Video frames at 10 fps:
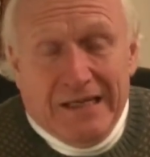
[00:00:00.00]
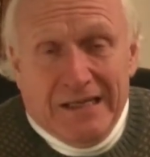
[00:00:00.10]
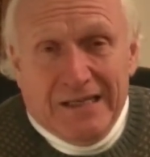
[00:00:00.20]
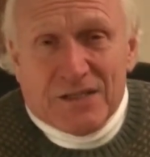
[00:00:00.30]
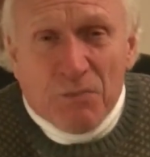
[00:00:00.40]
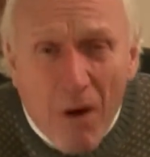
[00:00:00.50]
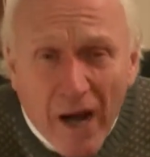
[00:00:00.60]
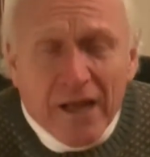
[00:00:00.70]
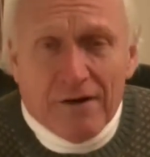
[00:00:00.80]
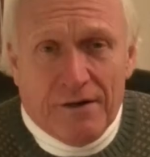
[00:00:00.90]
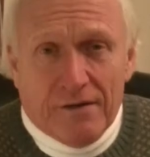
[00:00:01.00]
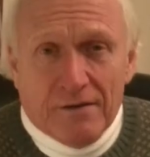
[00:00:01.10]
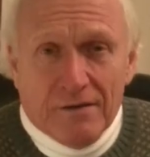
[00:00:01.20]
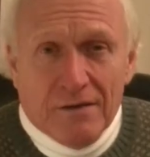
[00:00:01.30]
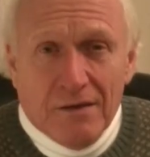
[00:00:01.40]
it's minor.
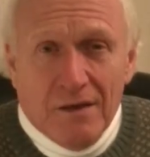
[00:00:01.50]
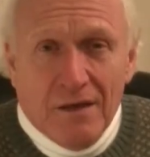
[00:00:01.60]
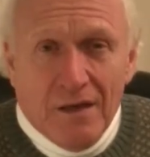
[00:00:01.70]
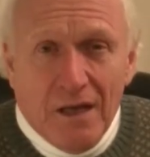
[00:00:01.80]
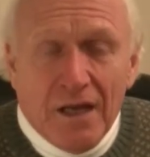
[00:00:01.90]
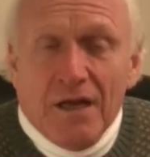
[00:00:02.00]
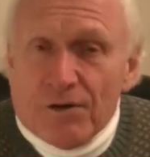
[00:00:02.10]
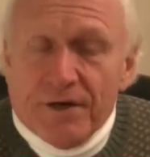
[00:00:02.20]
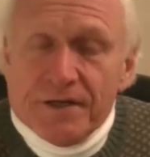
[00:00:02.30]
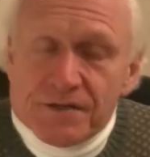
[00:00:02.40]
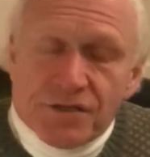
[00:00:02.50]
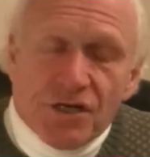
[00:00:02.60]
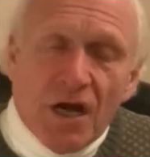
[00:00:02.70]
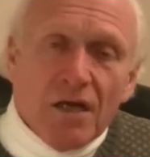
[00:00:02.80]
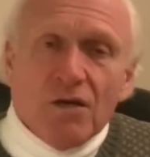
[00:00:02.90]
And here it is,
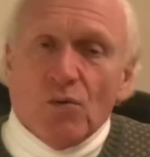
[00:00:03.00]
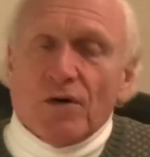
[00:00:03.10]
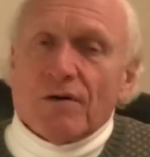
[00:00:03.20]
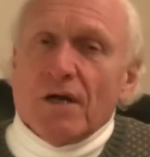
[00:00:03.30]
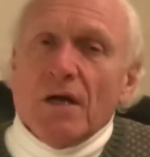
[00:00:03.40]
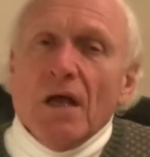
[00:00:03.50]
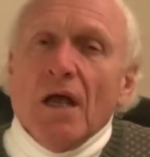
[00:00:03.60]
January,